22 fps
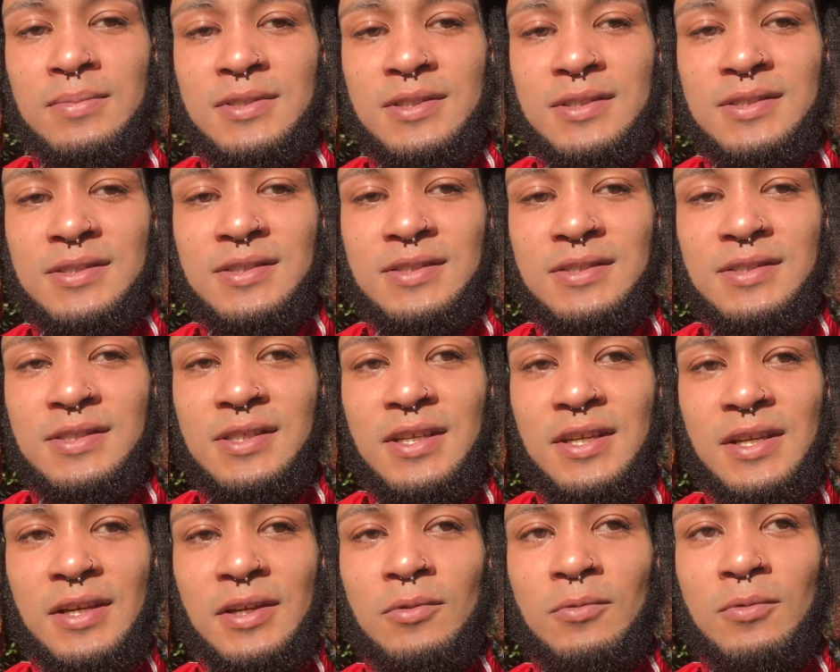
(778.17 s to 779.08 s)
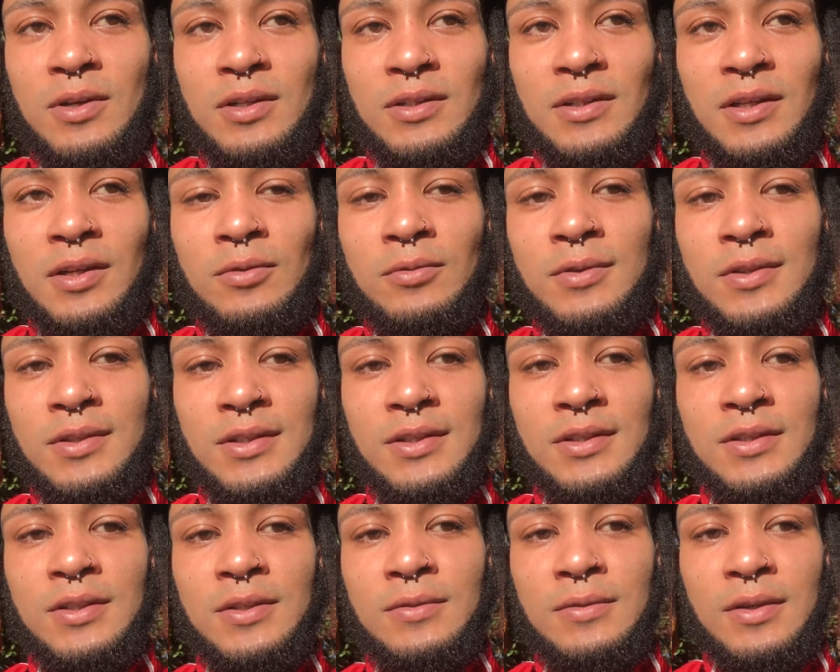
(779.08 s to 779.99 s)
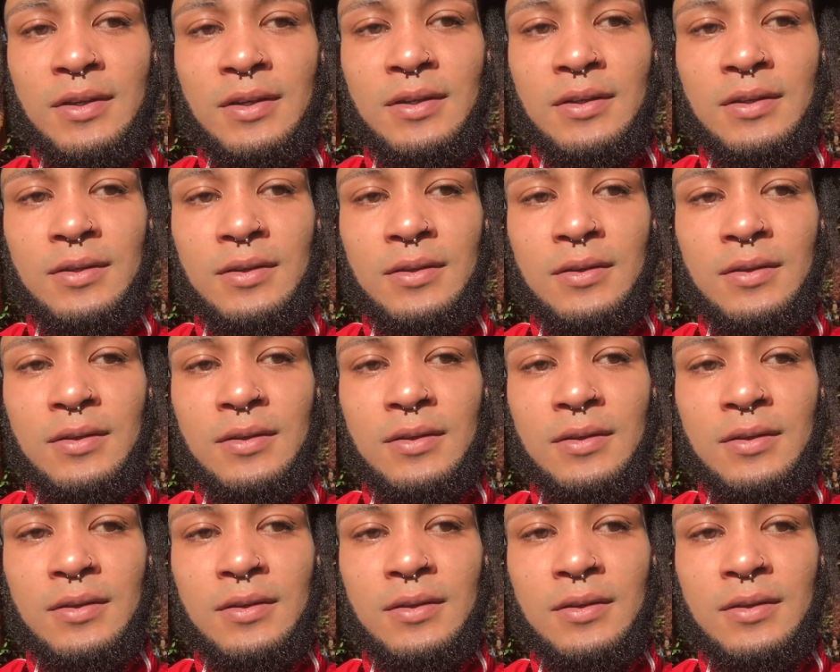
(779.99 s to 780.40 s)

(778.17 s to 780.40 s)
to seeing what they're really doing.